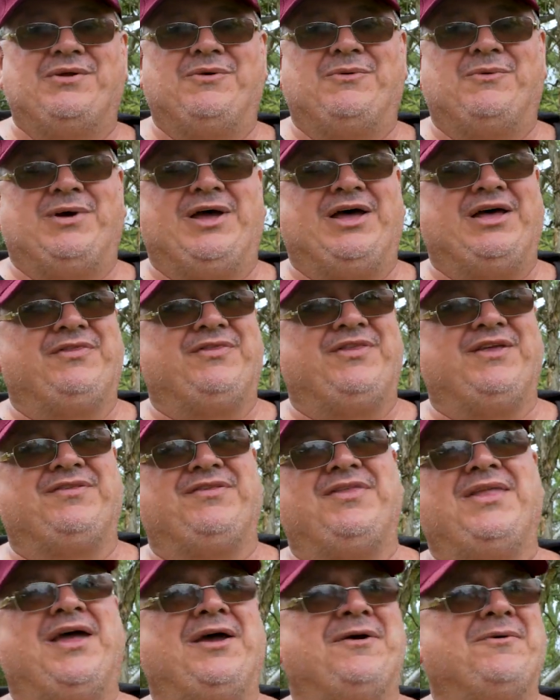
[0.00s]
Well,
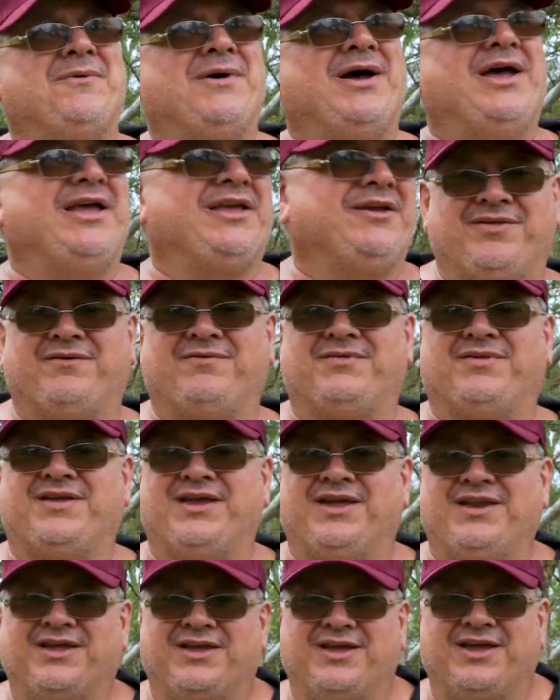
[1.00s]
there's no way. So I was
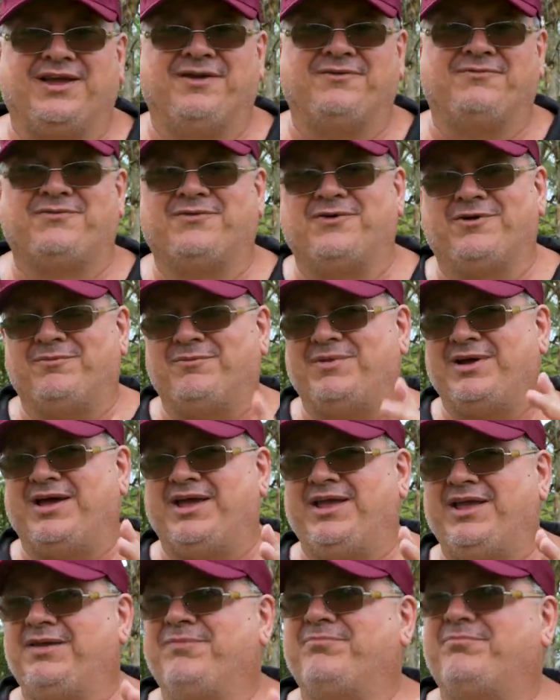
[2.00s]
going to go from
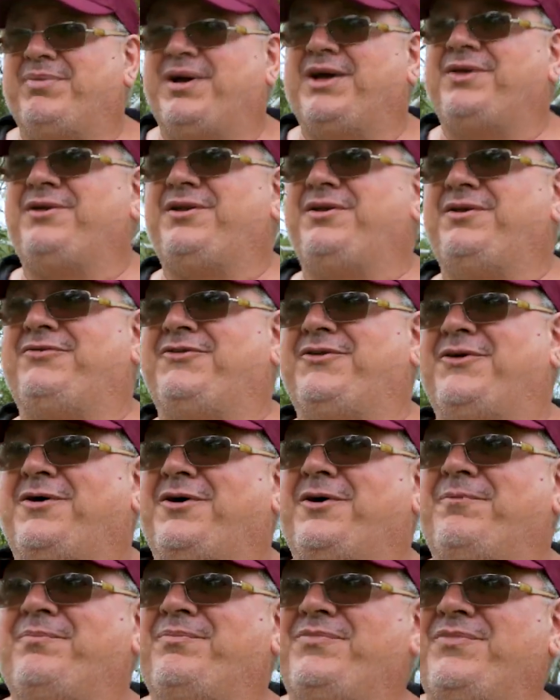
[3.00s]
a
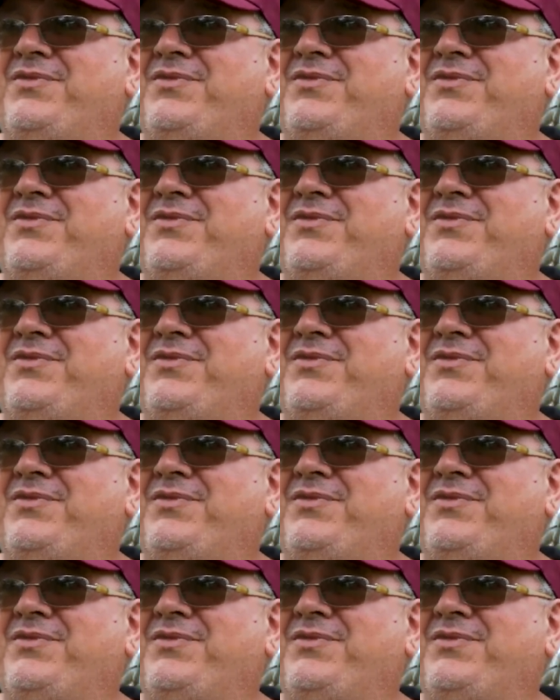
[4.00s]
Bundutop,